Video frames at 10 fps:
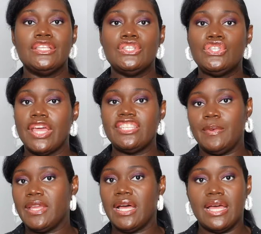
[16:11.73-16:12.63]
just
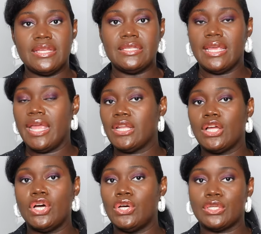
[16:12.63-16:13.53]
because it
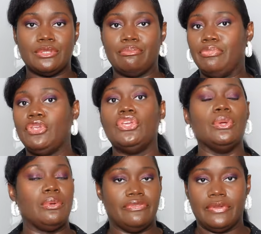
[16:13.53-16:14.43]
cooked
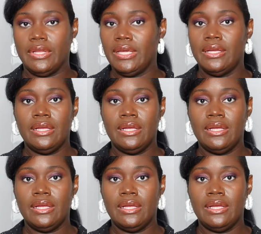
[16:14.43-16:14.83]
beautifully.